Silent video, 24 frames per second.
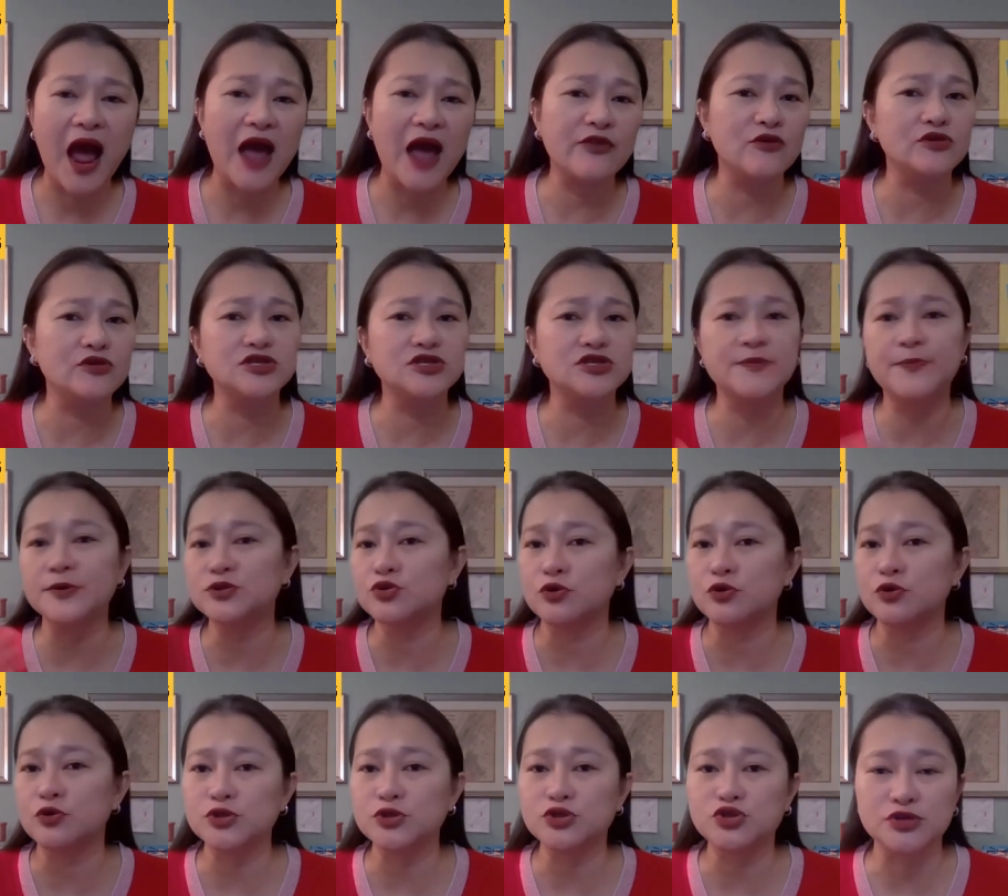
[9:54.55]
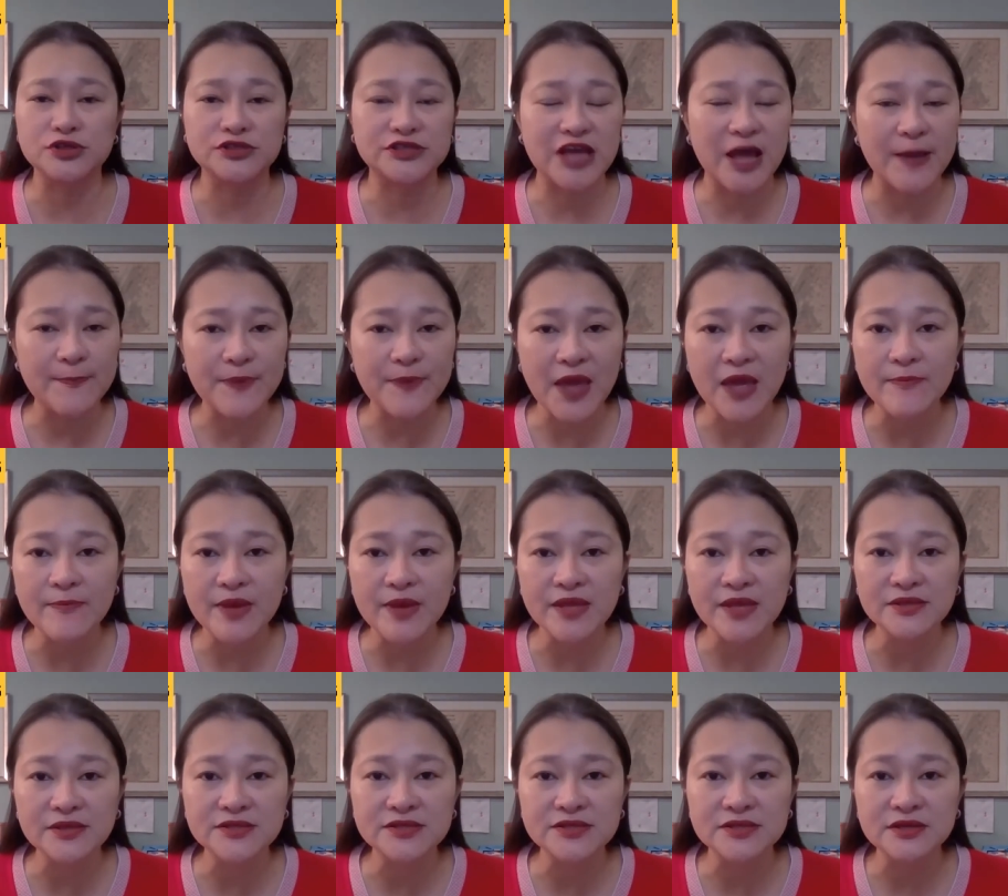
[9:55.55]
either to put towards your debt
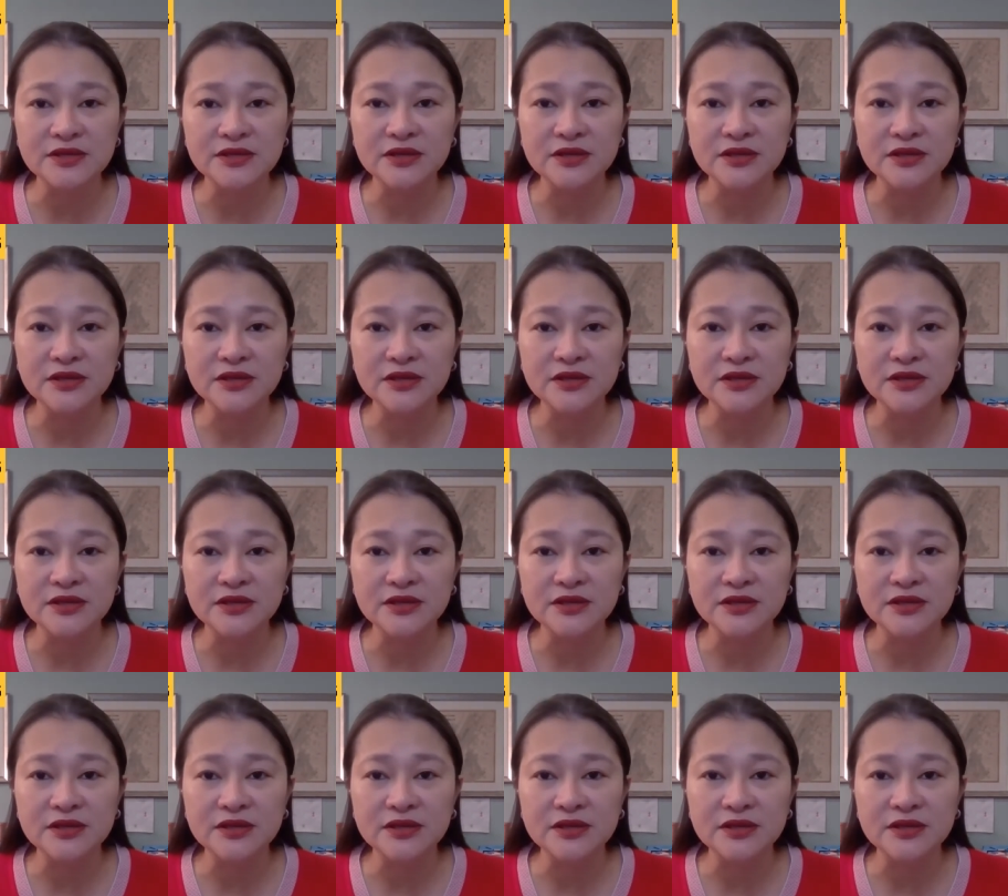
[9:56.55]
payment,